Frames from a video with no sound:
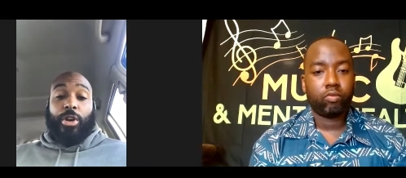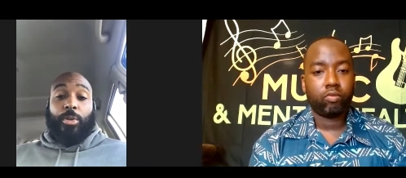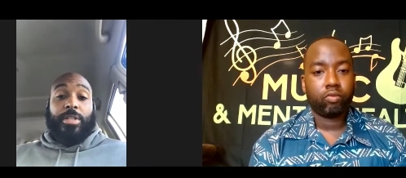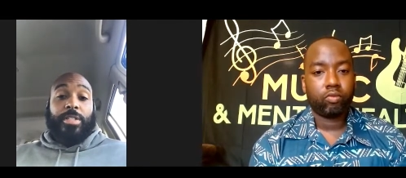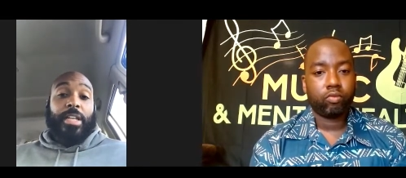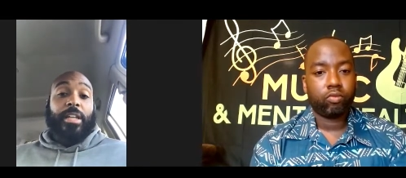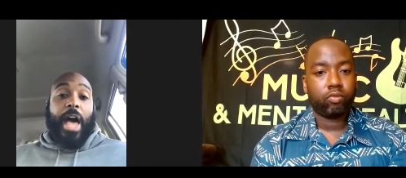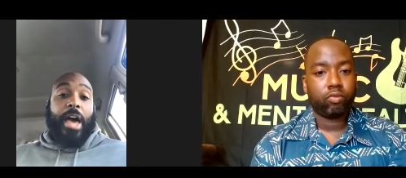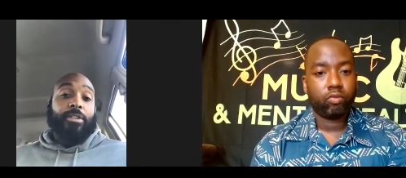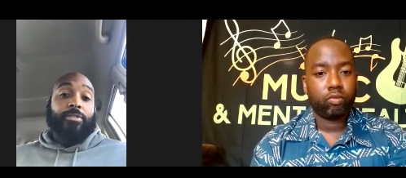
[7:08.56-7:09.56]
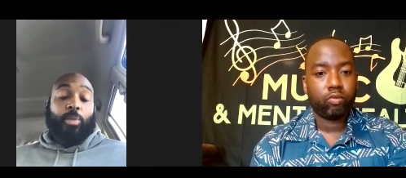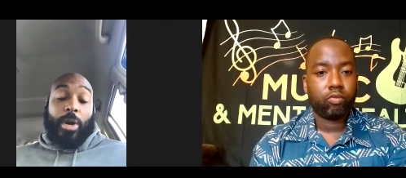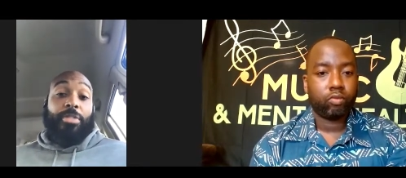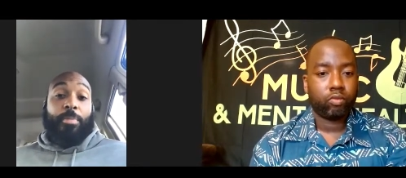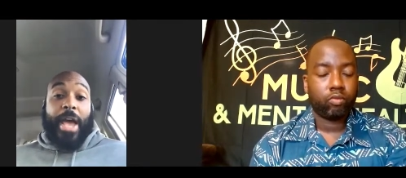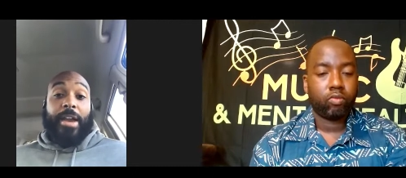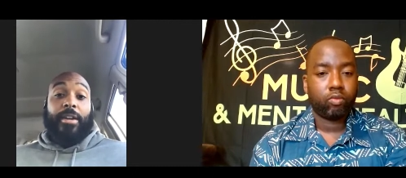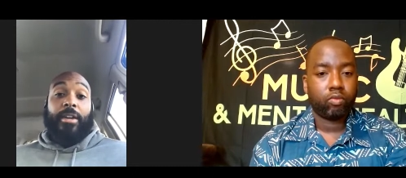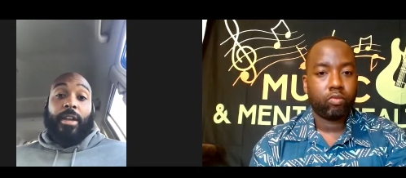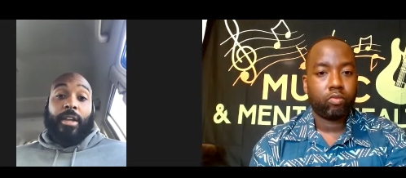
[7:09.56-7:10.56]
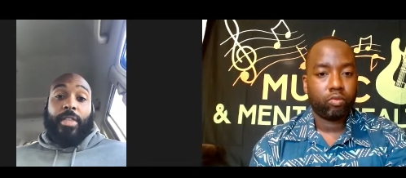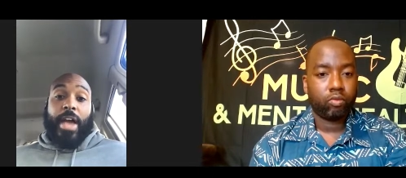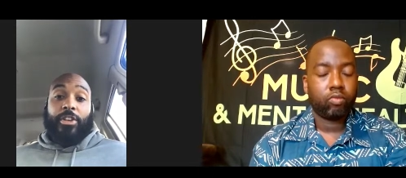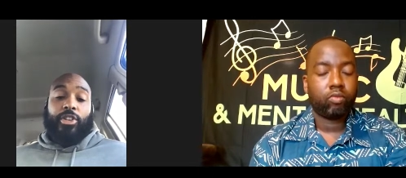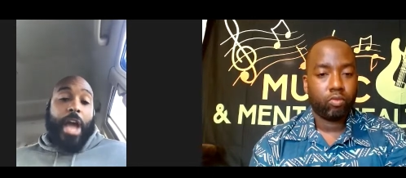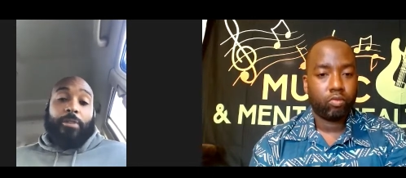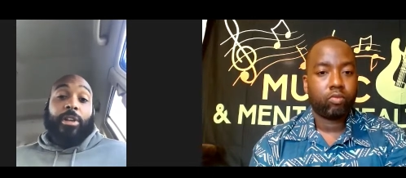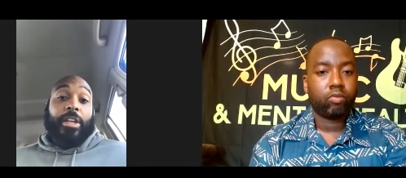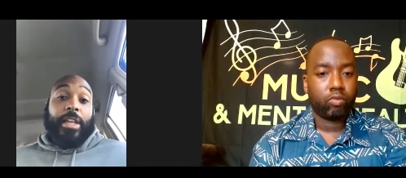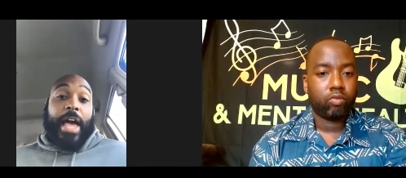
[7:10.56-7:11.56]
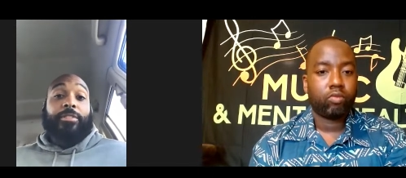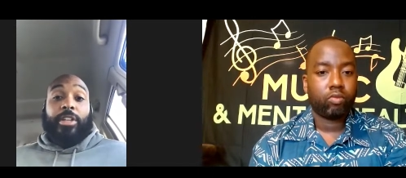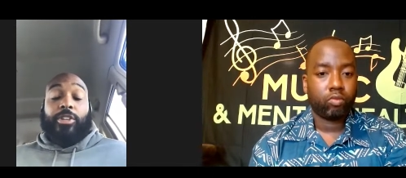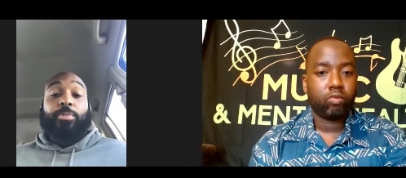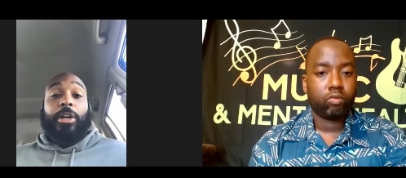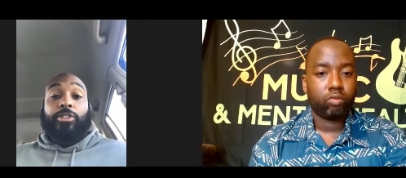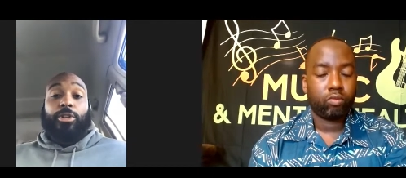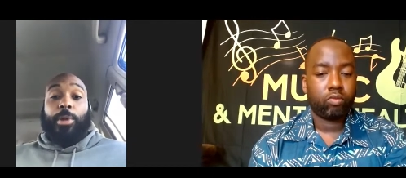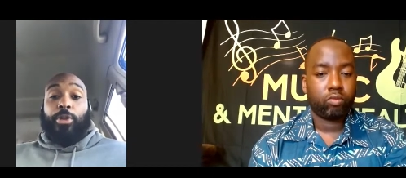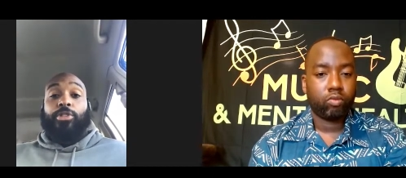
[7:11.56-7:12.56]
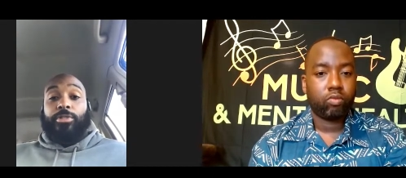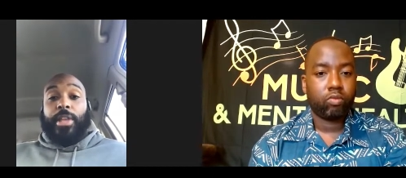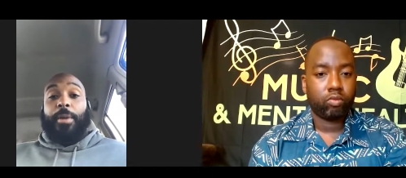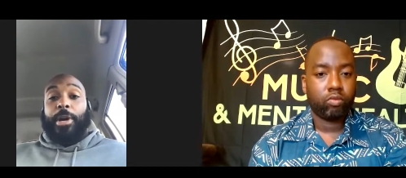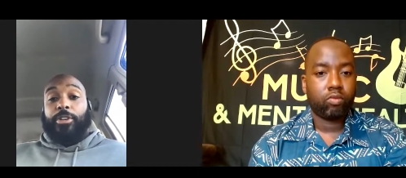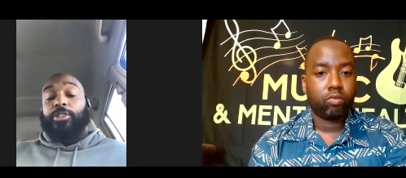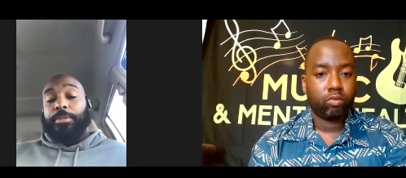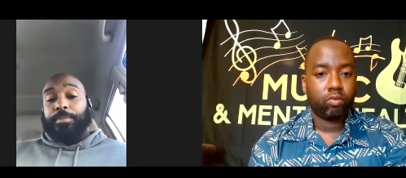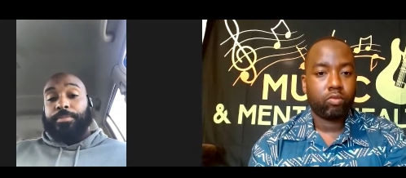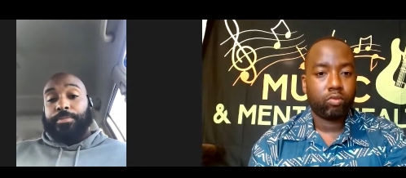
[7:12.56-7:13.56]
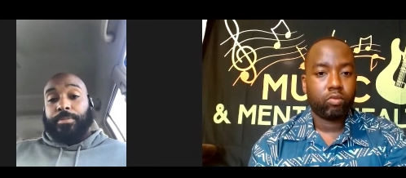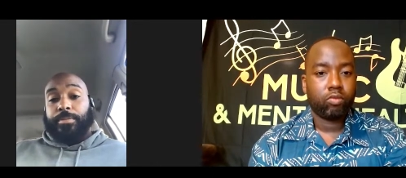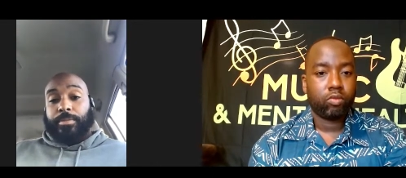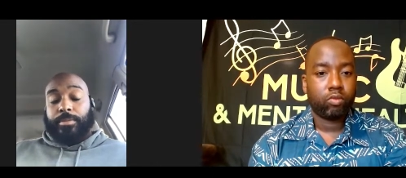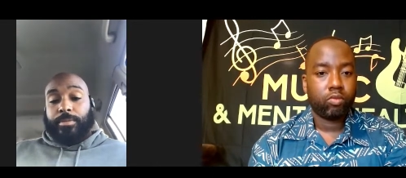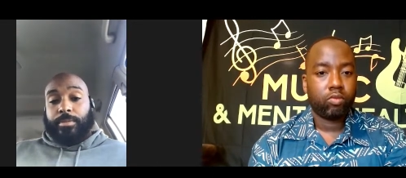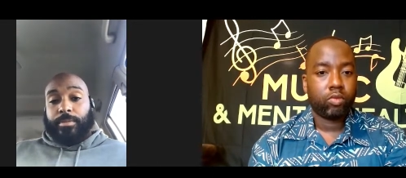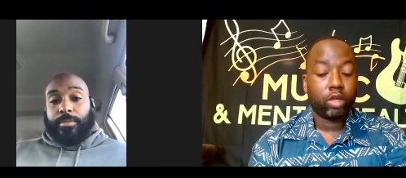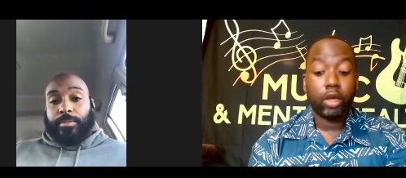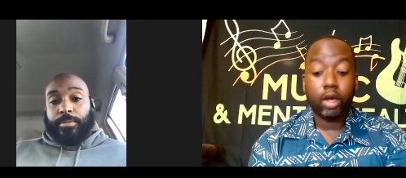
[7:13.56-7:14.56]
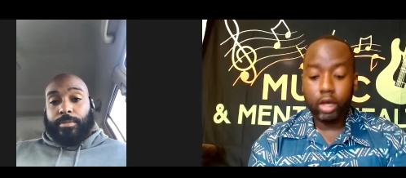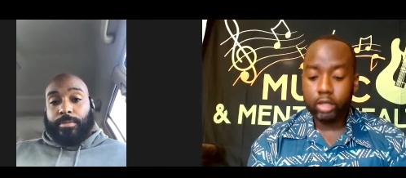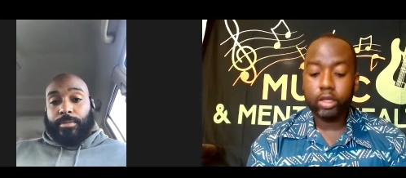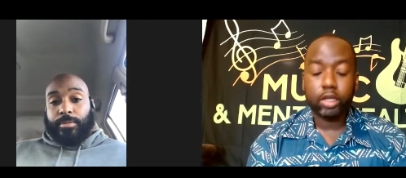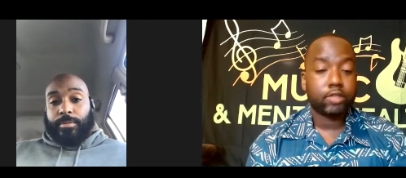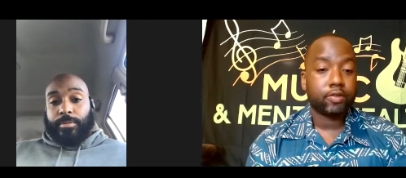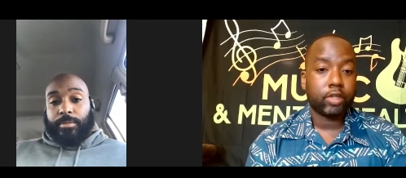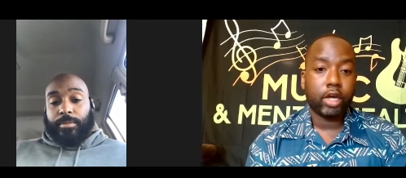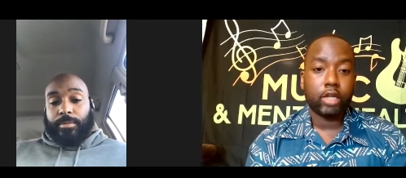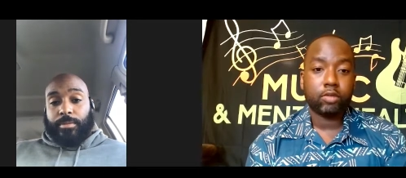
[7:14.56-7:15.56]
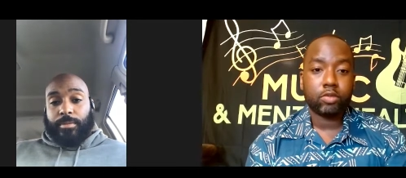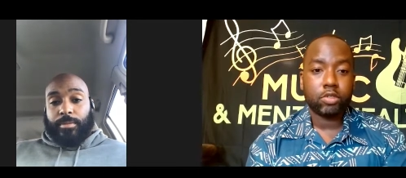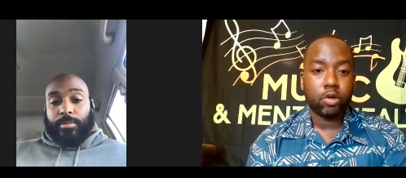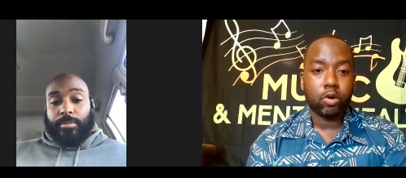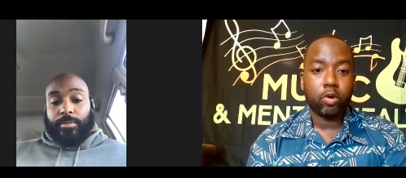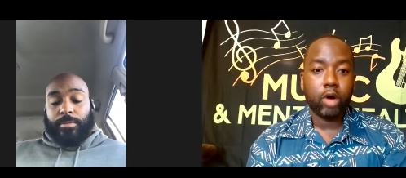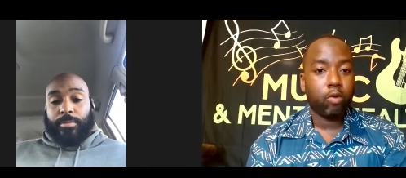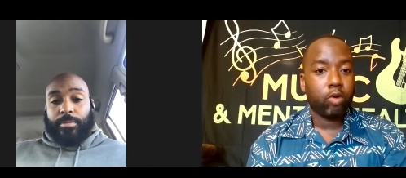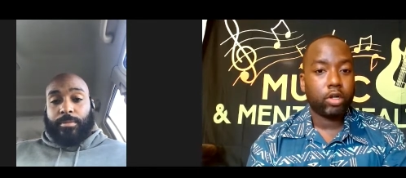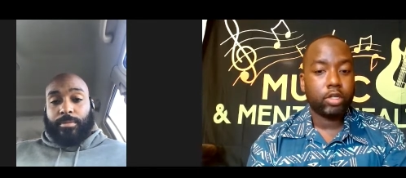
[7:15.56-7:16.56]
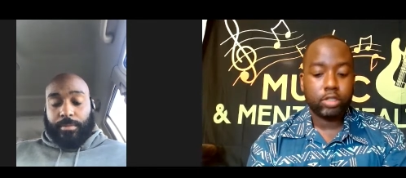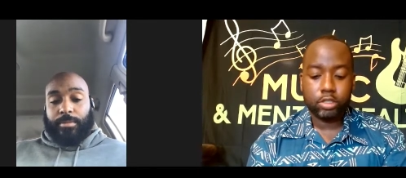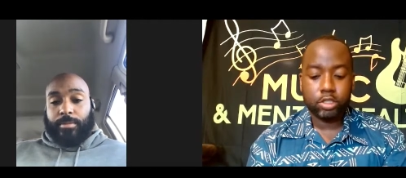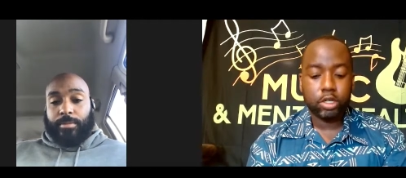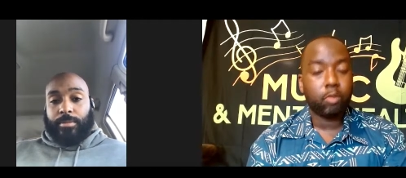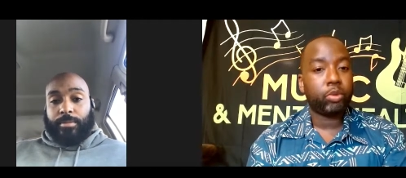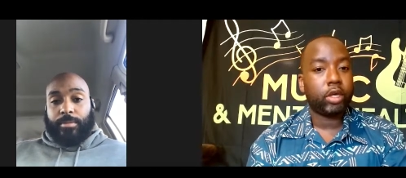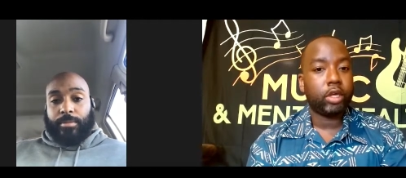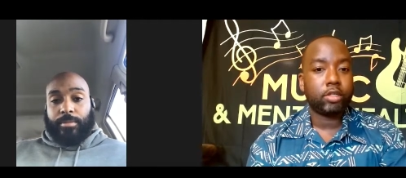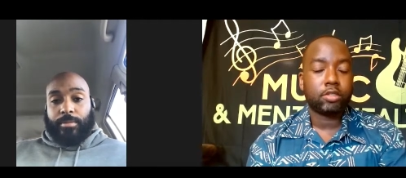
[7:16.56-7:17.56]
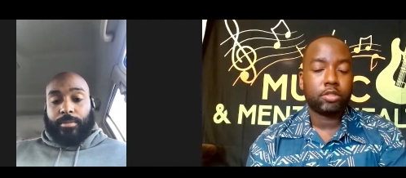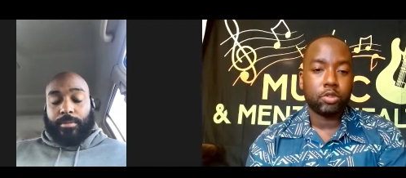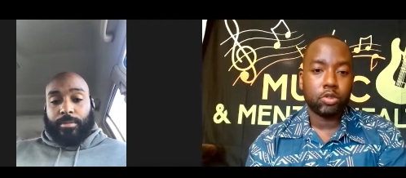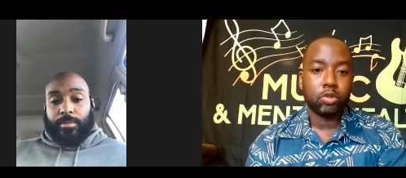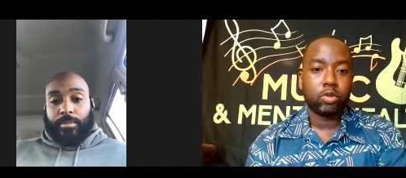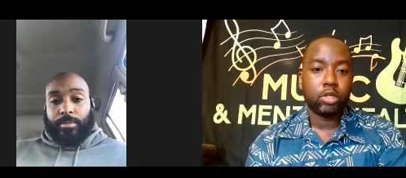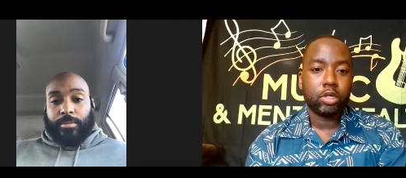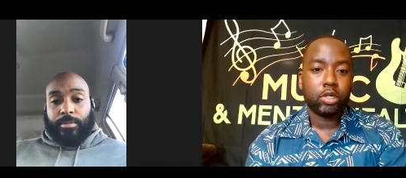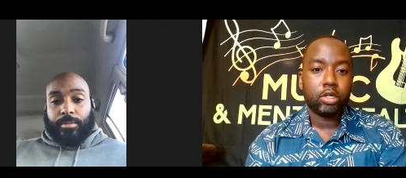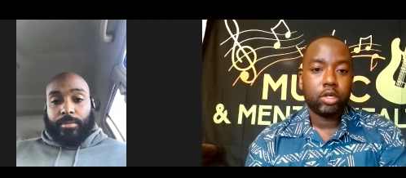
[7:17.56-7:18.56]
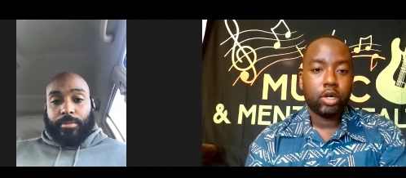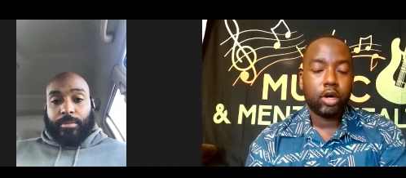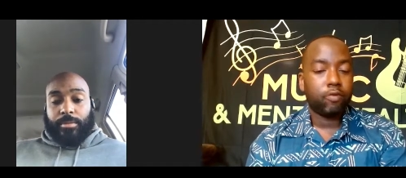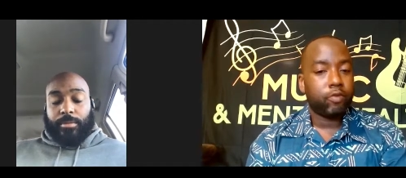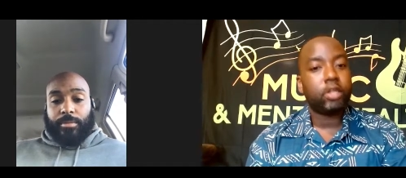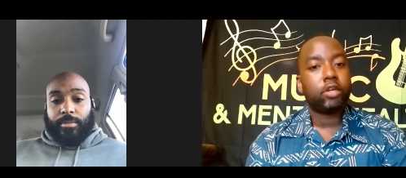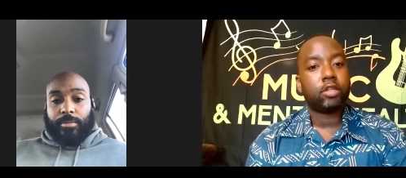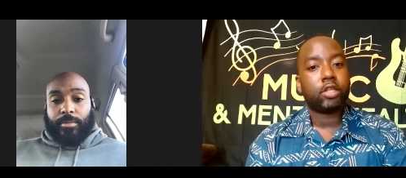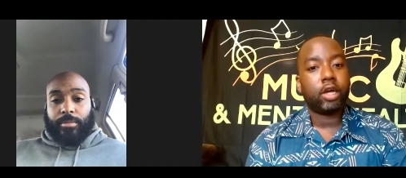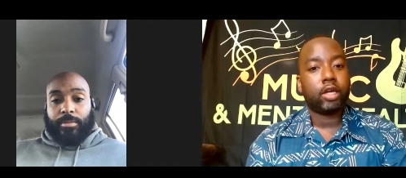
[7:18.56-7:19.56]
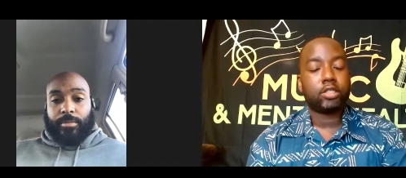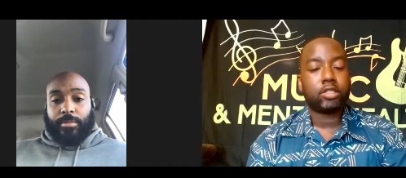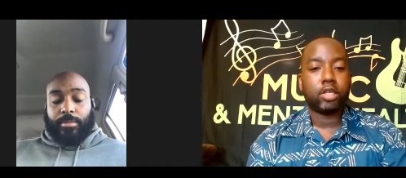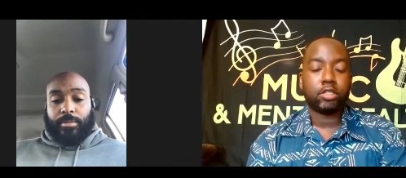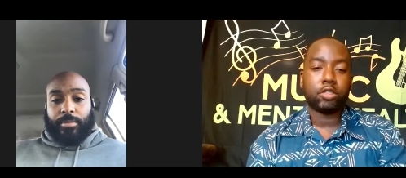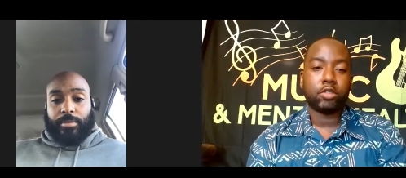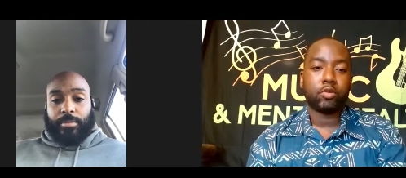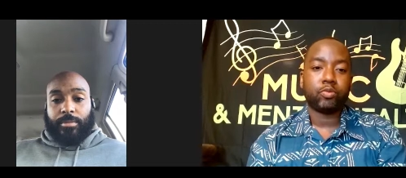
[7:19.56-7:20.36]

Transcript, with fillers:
Speaker 1: you know, we see a lot of with men, that you're not really allowed to express your emotions that much.
Speaker 2: Yeah, thanks for that. So I wanted to jump into a video that I had sent you